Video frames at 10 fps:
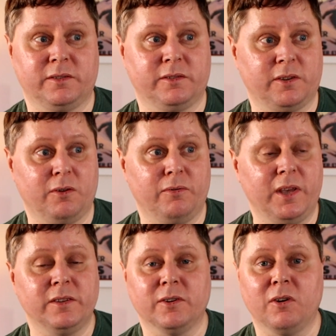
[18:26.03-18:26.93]
So
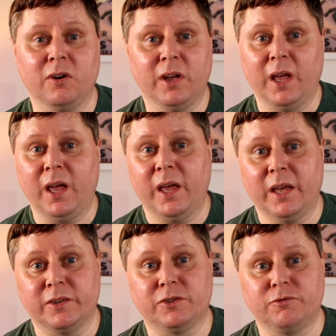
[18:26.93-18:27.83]
these are
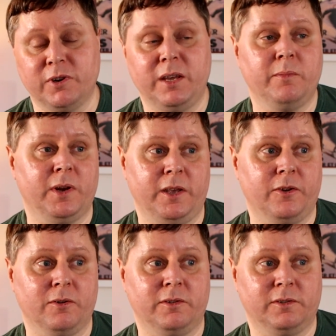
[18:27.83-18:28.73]
extremely
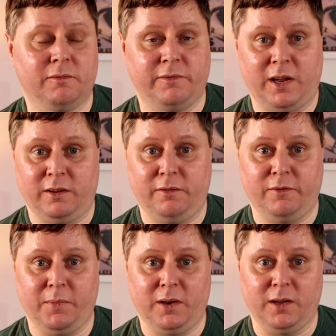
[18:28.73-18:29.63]
good value
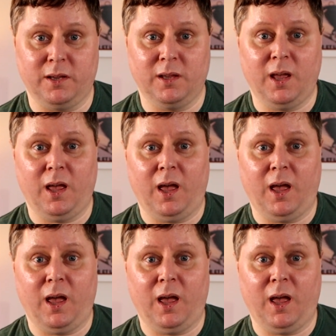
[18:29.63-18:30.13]
for money.